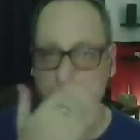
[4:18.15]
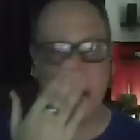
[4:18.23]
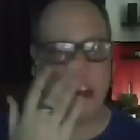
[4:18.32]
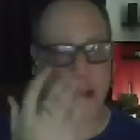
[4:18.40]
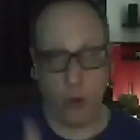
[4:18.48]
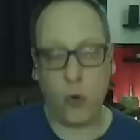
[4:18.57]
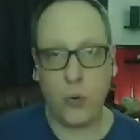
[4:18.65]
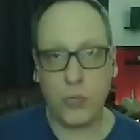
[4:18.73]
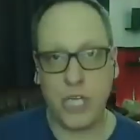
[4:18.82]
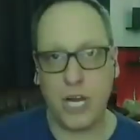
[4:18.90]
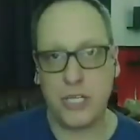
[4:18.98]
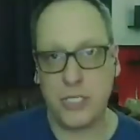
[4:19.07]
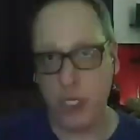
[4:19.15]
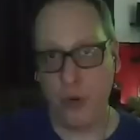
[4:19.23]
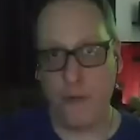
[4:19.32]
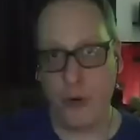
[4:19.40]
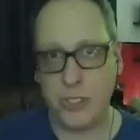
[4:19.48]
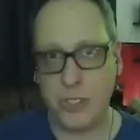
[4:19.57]
The nautical charts that
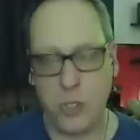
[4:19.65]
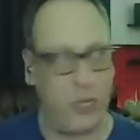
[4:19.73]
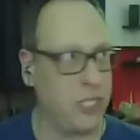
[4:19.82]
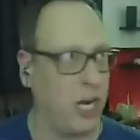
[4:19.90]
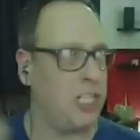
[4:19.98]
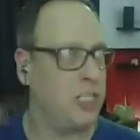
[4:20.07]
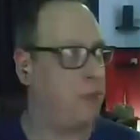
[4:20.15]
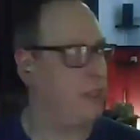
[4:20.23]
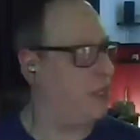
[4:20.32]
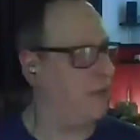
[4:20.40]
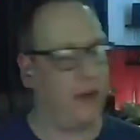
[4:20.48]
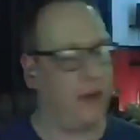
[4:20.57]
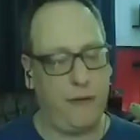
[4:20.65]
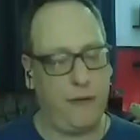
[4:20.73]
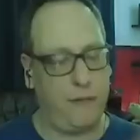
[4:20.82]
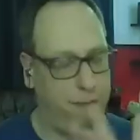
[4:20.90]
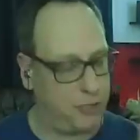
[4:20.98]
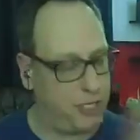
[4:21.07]
you're referring to, which aren't specifically
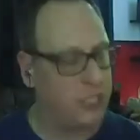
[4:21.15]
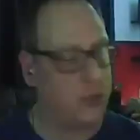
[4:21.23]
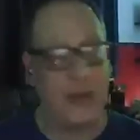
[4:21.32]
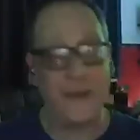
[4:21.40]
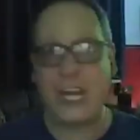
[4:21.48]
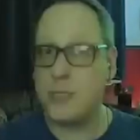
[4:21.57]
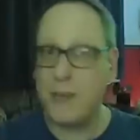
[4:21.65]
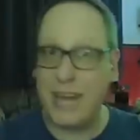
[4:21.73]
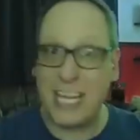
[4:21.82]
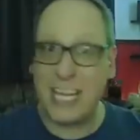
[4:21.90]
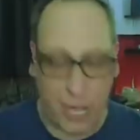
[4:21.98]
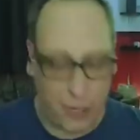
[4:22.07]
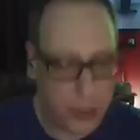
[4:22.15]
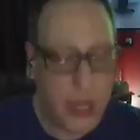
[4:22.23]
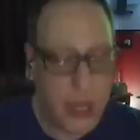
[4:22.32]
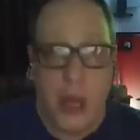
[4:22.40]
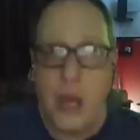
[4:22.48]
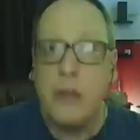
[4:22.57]
for celestial navigation, but that's
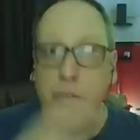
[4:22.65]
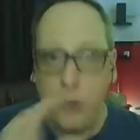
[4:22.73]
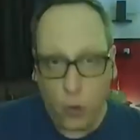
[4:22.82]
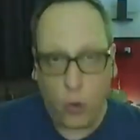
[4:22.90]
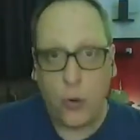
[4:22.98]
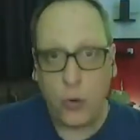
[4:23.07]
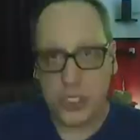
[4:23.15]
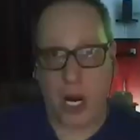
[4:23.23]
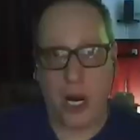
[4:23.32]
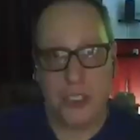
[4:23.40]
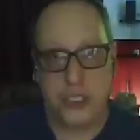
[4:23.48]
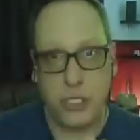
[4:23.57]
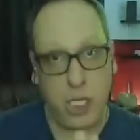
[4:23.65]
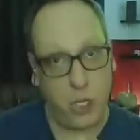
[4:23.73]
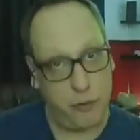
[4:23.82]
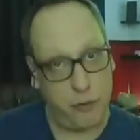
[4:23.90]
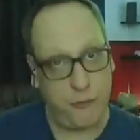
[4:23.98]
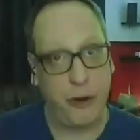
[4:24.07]
irrelevant. The nautical charts that
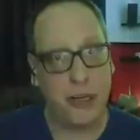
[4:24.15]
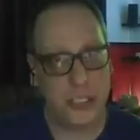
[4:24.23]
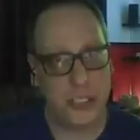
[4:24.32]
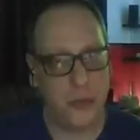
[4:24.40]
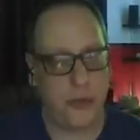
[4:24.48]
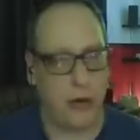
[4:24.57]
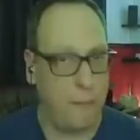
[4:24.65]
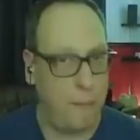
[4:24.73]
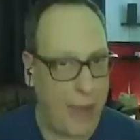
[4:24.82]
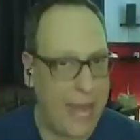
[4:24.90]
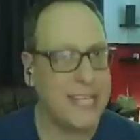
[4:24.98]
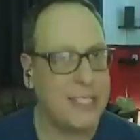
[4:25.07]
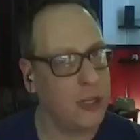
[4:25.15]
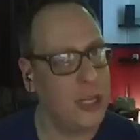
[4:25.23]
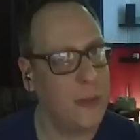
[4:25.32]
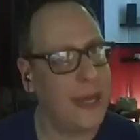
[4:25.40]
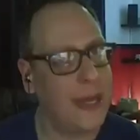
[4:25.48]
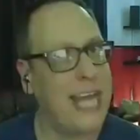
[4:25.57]
you're referring to that are based
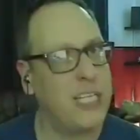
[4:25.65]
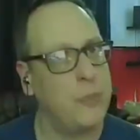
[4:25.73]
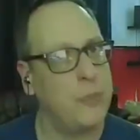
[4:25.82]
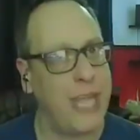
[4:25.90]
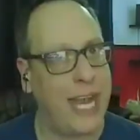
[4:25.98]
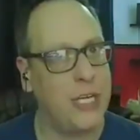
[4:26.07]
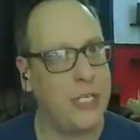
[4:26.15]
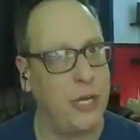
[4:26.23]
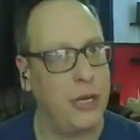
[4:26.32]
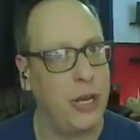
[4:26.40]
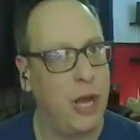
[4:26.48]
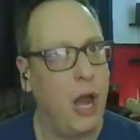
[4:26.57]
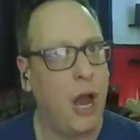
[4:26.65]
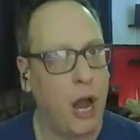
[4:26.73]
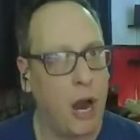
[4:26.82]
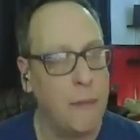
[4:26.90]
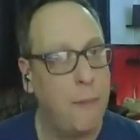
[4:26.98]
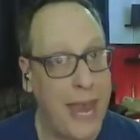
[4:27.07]
on the Mercator projection
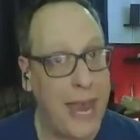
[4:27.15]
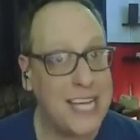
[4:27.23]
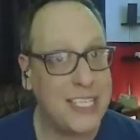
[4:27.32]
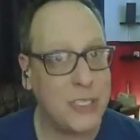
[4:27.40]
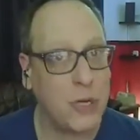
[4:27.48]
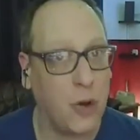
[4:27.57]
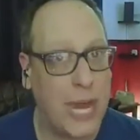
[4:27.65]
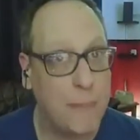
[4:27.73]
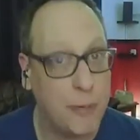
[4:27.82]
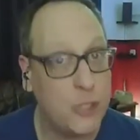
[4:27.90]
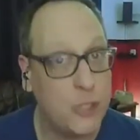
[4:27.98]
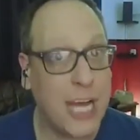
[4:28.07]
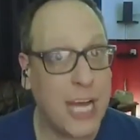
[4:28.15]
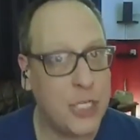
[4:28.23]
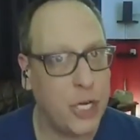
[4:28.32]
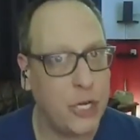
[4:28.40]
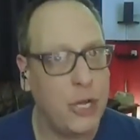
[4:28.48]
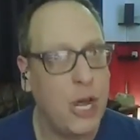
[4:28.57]
are based on a
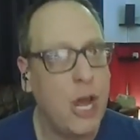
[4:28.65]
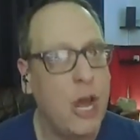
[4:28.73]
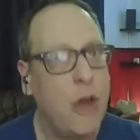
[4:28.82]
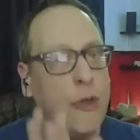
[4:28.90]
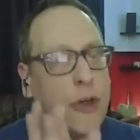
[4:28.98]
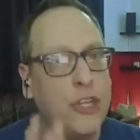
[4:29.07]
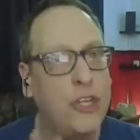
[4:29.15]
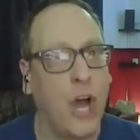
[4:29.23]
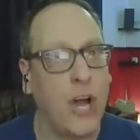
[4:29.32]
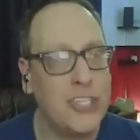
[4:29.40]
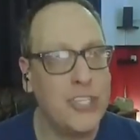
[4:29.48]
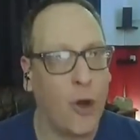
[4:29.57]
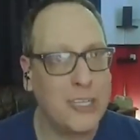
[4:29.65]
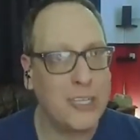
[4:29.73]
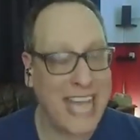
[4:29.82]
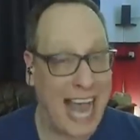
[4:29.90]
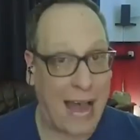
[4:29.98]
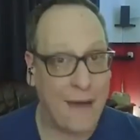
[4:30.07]
projection that does
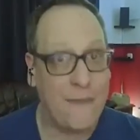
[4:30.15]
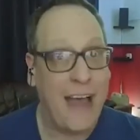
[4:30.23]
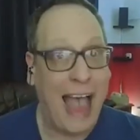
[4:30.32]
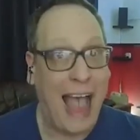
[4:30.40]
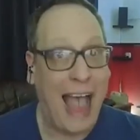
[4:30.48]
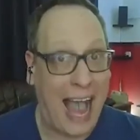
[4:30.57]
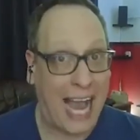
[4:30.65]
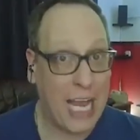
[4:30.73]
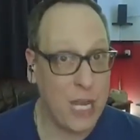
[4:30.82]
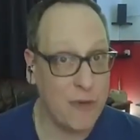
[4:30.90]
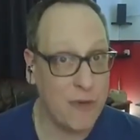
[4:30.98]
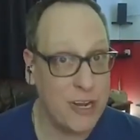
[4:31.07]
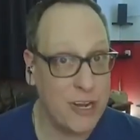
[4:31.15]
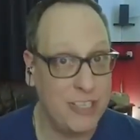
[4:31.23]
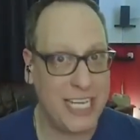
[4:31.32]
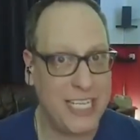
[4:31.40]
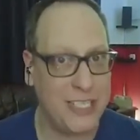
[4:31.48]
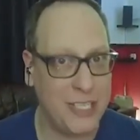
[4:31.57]
not have accurate
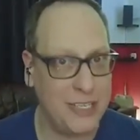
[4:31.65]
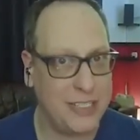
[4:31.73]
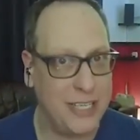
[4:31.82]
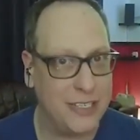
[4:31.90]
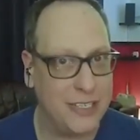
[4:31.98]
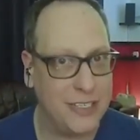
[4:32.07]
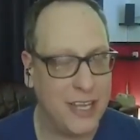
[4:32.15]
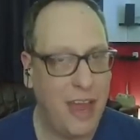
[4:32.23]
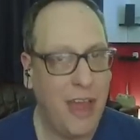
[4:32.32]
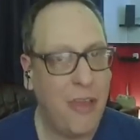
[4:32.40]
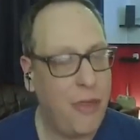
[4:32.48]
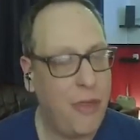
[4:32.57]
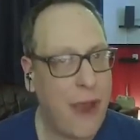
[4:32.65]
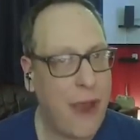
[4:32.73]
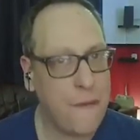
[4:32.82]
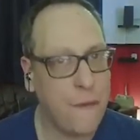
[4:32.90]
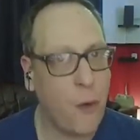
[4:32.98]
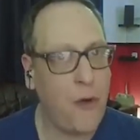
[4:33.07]
distances.
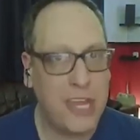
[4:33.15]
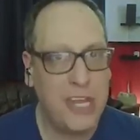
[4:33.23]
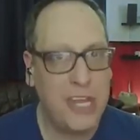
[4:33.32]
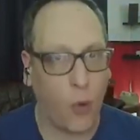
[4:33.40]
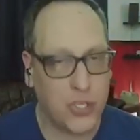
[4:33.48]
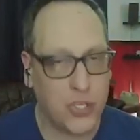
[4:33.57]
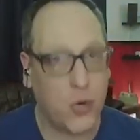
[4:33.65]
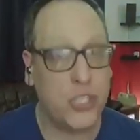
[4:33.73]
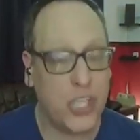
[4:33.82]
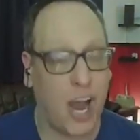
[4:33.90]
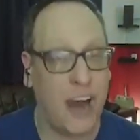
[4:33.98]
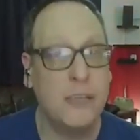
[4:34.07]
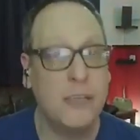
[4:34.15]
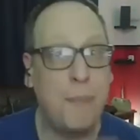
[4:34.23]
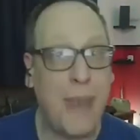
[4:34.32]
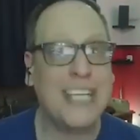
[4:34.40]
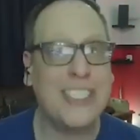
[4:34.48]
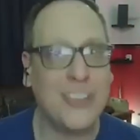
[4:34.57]
Therefore, the nautical charts
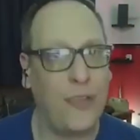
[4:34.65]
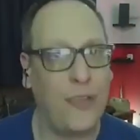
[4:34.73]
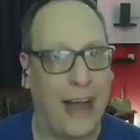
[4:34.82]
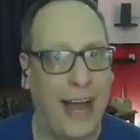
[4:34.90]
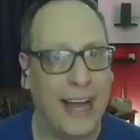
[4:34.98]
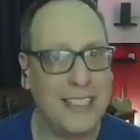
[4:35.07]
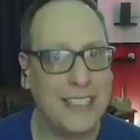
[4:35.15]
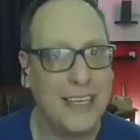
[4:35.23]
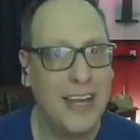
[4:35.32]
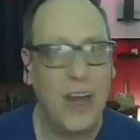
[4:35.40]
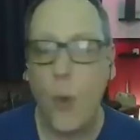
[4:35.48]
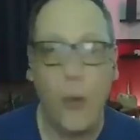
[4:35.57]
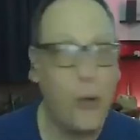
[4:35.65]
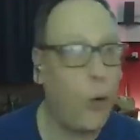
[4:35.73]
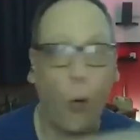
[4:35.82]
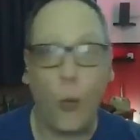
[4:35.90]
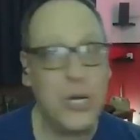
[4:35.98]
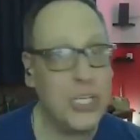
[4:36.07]
based on that
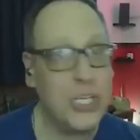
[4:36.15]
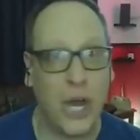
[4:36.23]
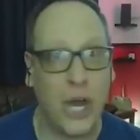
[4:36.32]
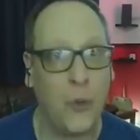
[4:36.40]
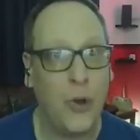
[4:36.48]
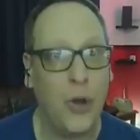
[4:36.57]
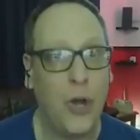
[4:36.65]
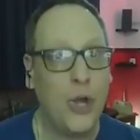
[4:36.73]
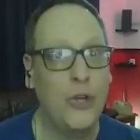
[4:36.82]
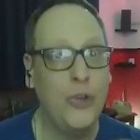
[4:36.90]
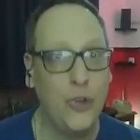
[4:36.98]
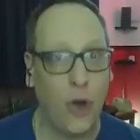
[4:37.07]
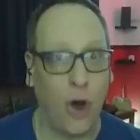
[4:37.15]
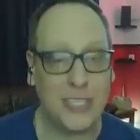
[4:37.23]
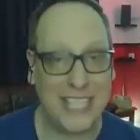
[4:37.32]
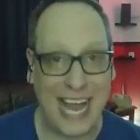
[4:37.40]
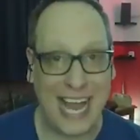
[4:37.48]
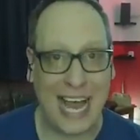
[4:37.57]
will also
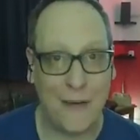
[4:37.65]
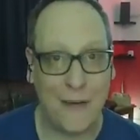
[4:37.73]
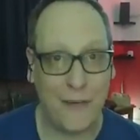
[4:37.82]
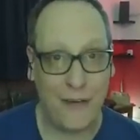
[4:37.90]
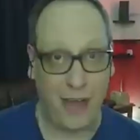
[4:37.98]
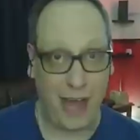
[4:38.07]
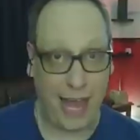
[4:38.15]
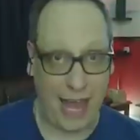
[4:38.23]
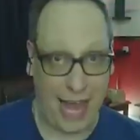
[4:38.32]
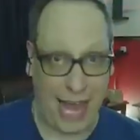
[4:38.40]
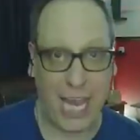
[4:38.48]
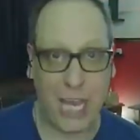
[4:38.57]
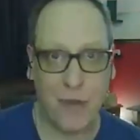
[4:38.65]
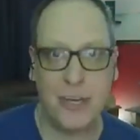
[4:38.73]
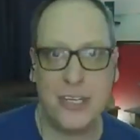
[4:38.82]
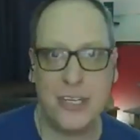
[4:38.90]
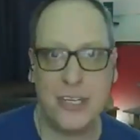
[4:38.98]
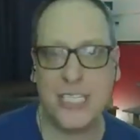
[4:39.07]
not have
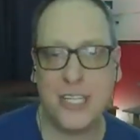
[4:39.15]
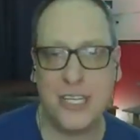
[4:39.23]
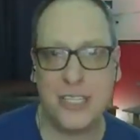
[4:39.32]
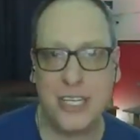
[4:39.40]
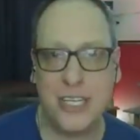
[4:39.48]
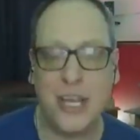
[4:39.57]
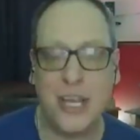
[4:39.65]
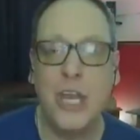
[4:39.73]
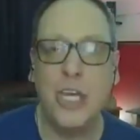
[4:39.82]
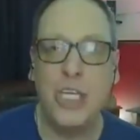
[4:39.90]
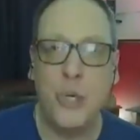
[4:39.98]
accurate distances.